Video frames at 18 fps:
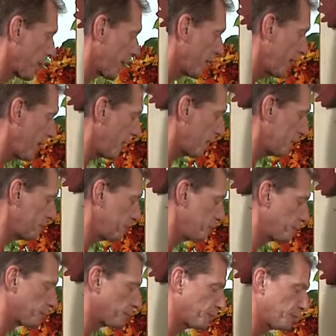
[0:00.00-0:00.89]
Then
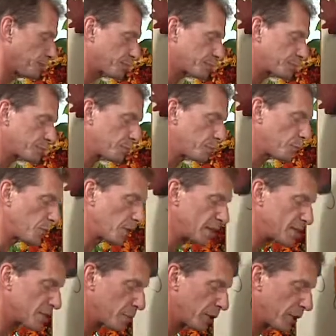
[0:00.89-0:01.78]

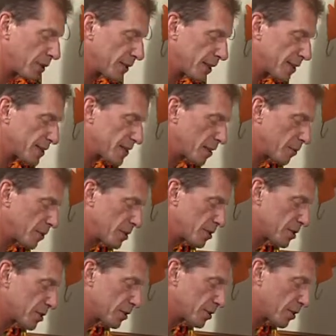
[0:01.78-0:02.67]
sprinkle that cinnamon
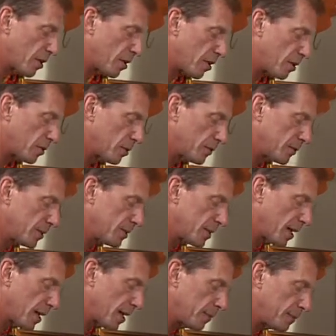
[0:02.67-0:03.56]
sugar all over the
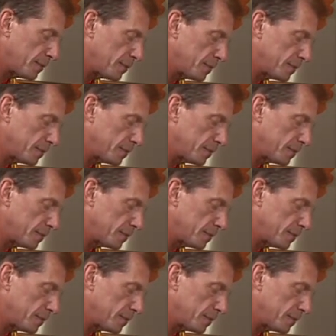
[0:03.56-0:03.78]
top.